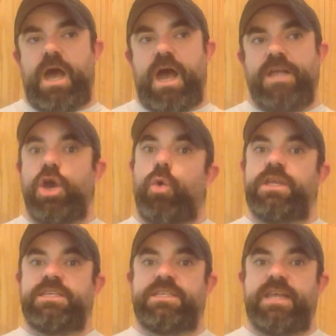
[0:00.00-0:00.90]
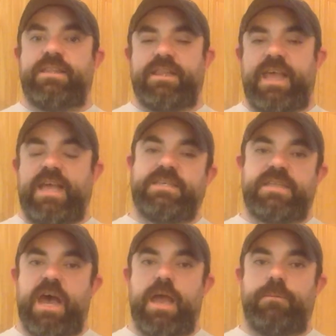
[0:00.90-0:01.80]
I know I said it the last
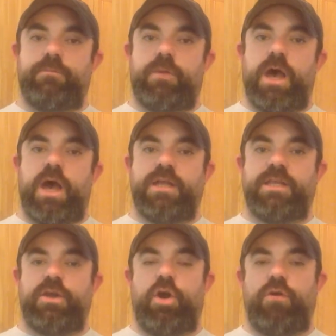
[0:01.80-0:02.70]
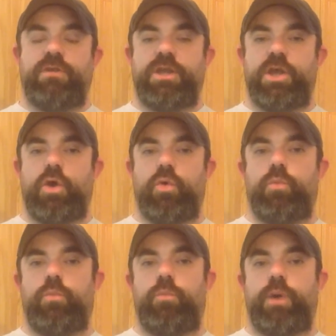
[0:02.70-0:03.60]
time I did a haul
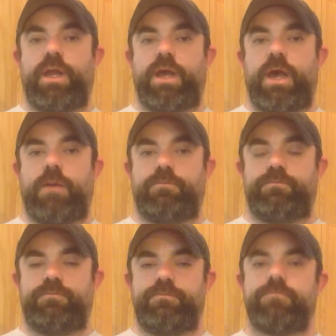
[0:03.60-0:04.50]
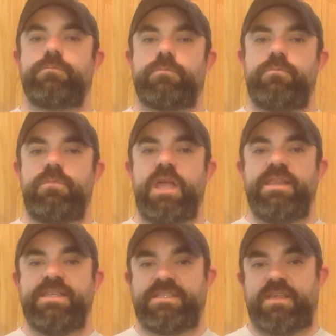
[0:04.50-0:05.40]
video, but
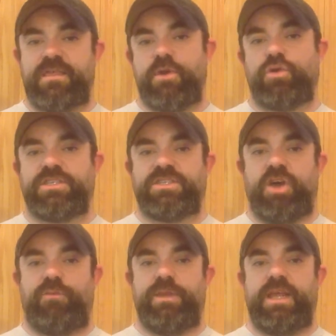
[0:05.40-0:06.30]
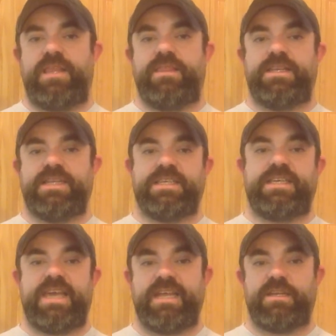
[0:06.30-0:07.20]
this is the 3rd installment in the Disney
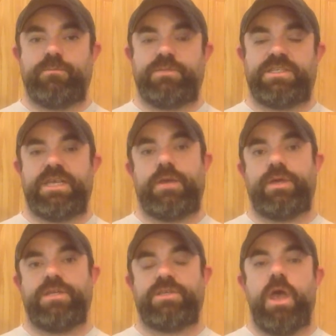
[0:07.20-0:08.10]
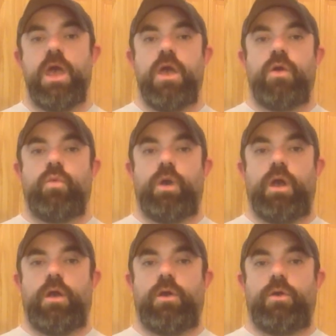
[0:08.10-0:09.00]
Kingdom series,
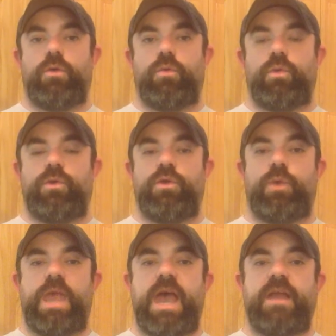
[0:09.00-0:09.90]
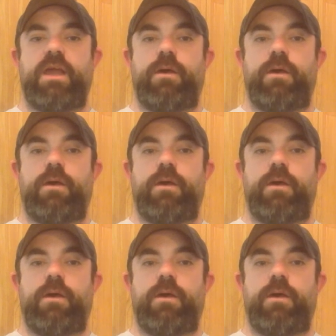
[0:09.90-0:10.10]
where we had